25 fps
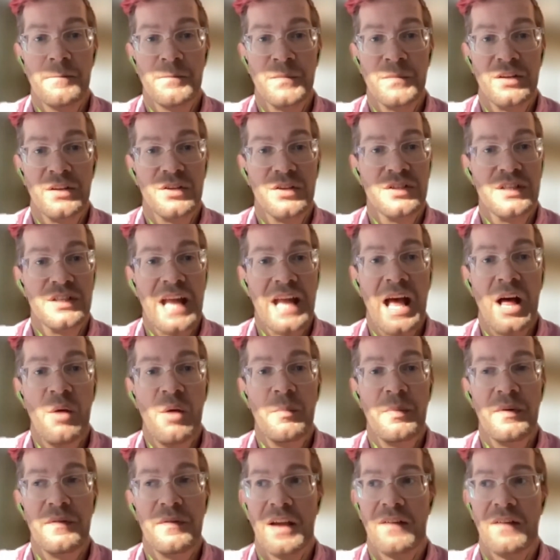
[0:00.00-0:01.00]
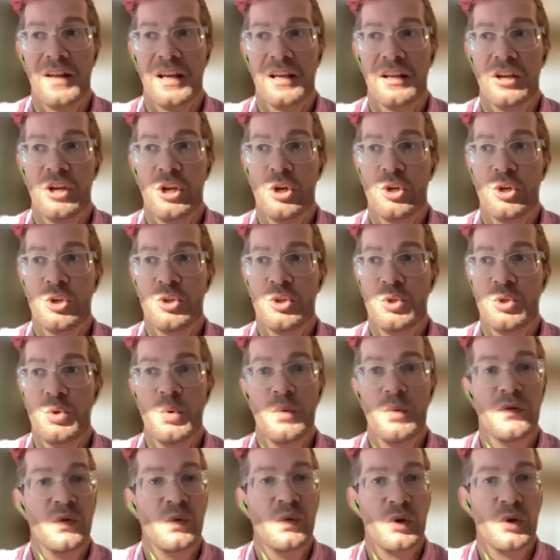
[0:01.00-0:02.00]
It doesn't help if you have like 2
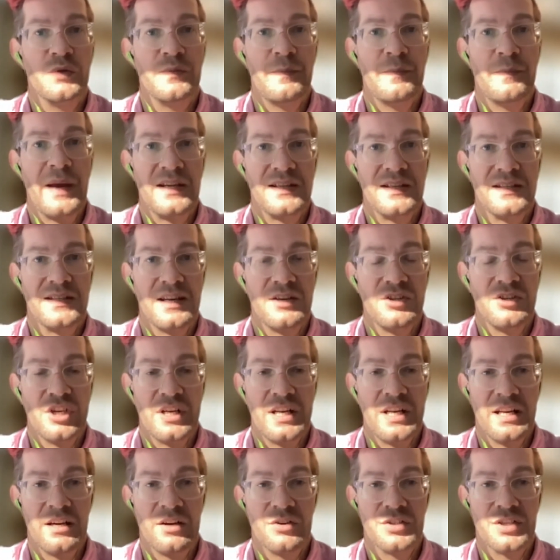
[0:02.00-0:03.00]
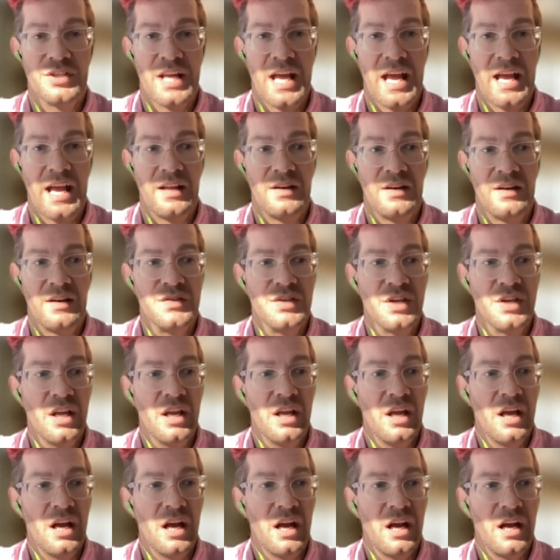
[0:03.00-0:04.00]
of the world's best engineers and
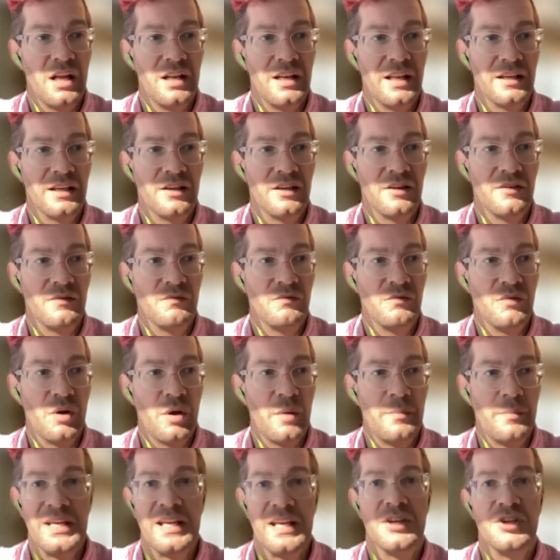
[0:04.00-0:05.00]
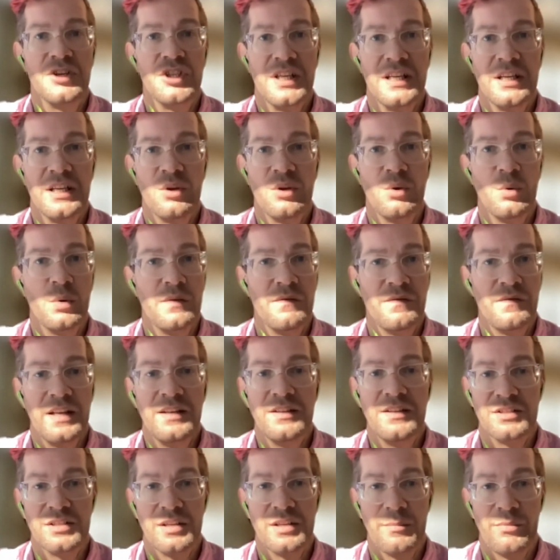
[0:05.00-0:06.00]
like a PhD who
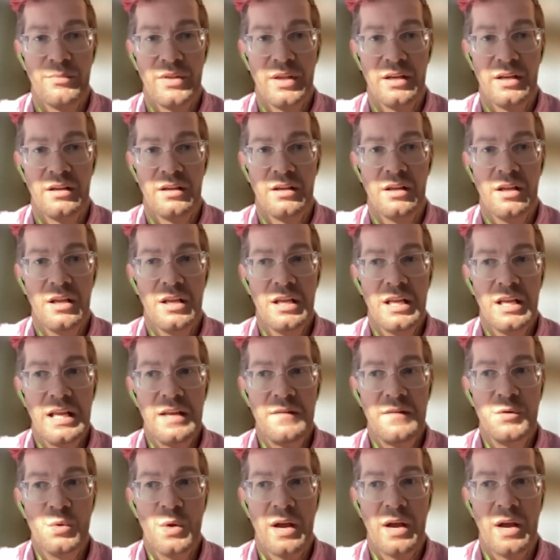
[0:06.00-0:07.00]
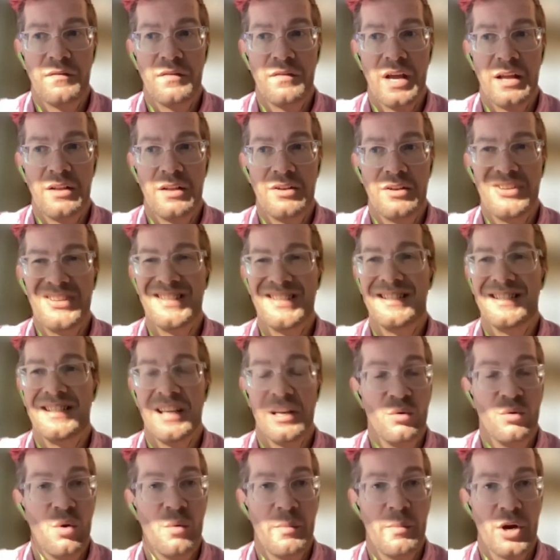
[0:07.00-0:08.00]
invented something. If you have
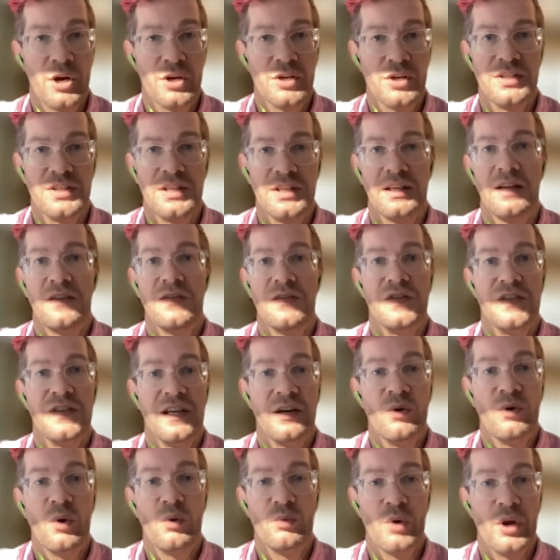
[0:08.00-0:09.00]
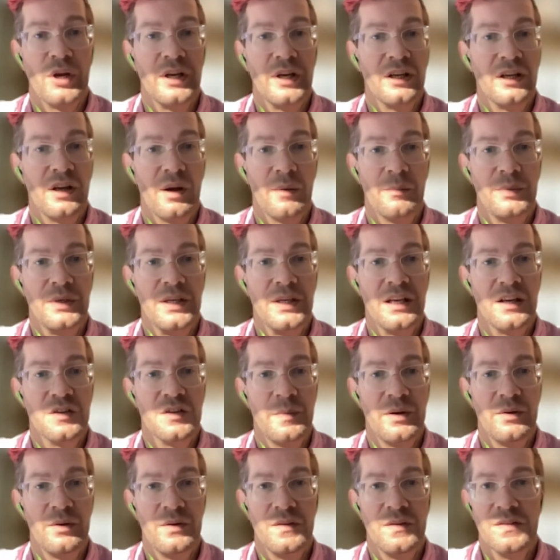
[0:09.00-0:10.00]
0 marketing and 0 running company
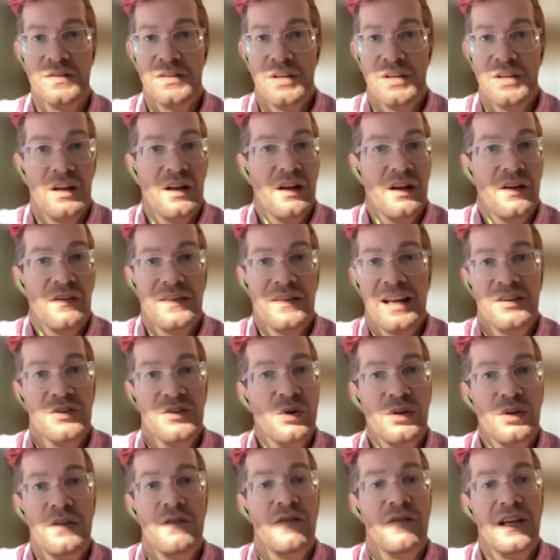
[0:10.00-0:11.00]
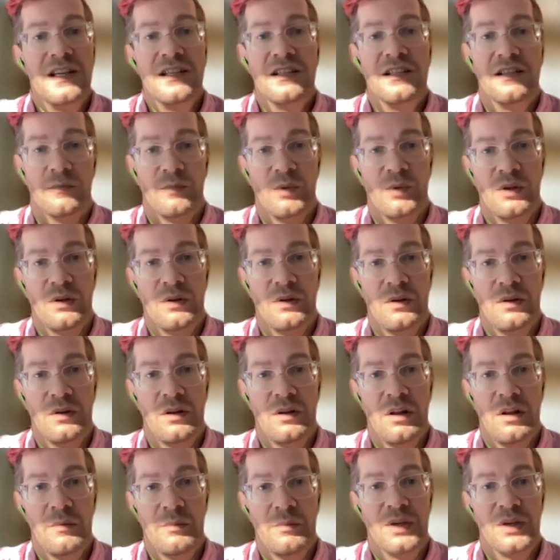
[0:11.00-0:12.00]
experience, that's not investable.
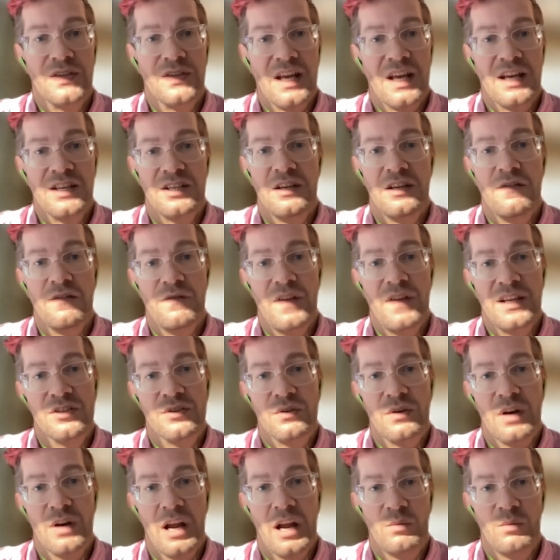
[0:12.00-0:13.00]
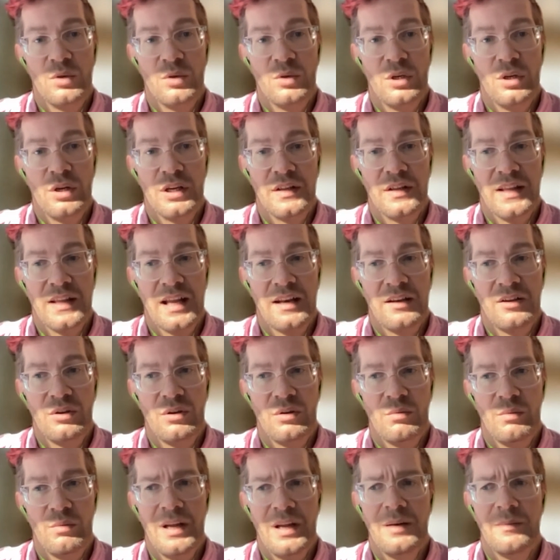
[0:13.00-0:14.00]
Because as an investor, I would look at that and
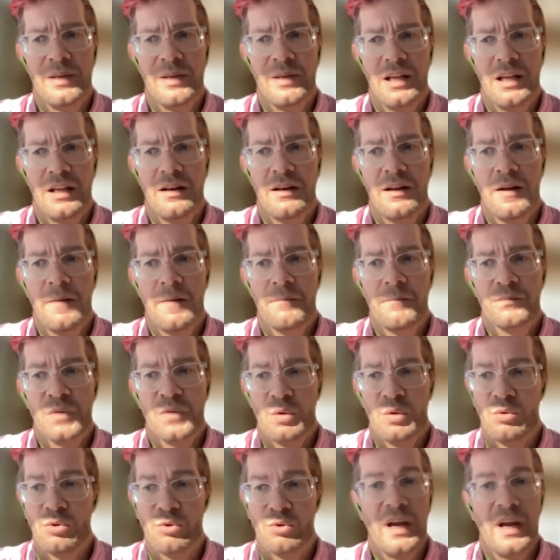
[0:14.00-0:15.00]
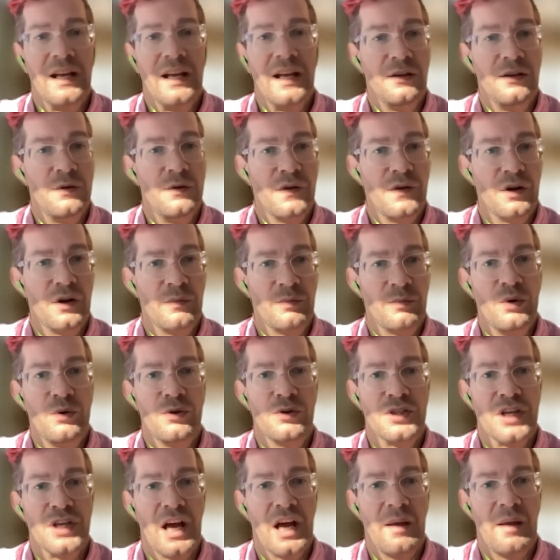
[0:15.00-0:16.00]
go, wait a minute, great, you've got a
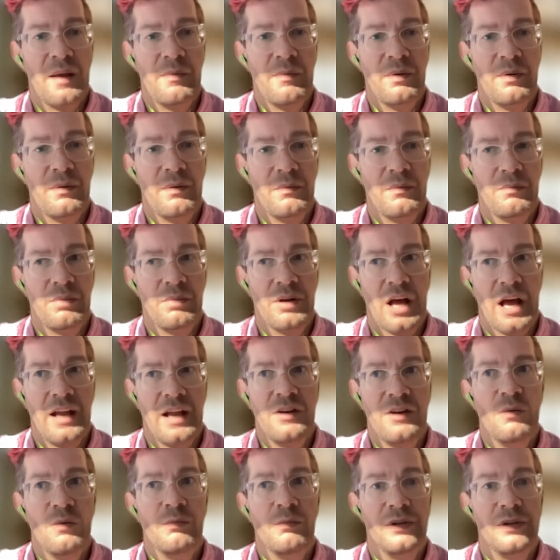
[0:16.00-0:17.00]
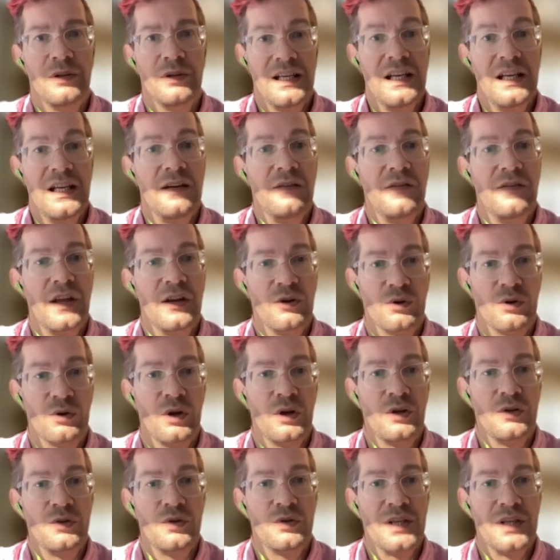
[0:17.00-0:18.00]
prototype, but I don't believe that you're
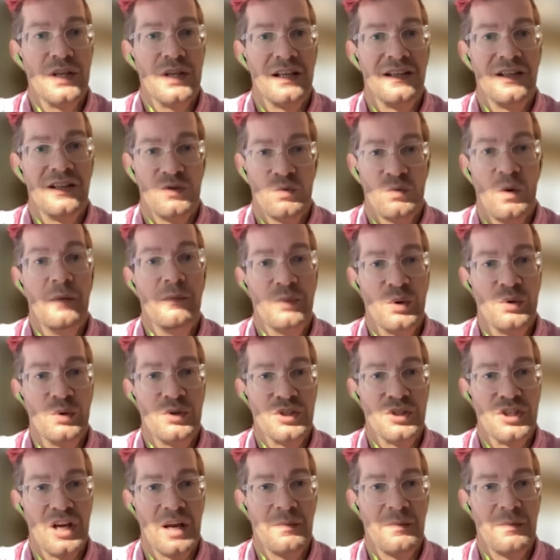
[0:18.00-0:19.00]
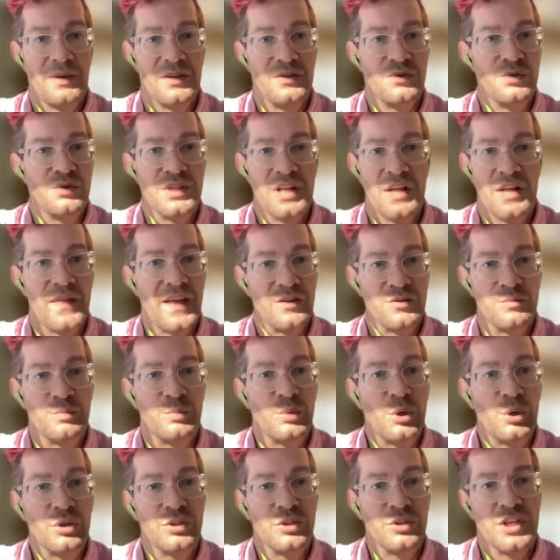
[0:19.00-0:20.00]
going to take this one prototype into 10,000
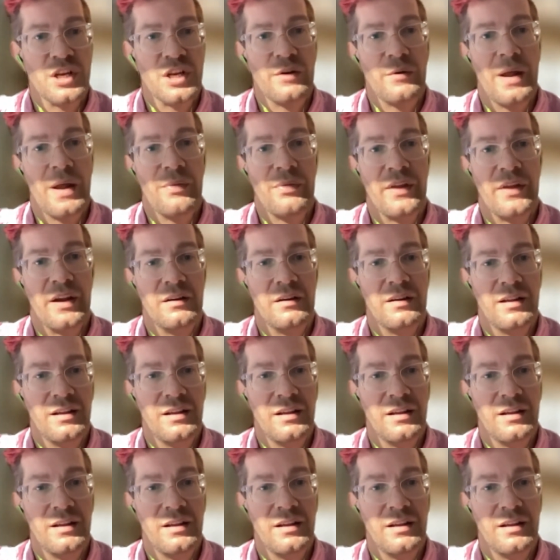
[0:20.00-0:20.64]
products that are out there.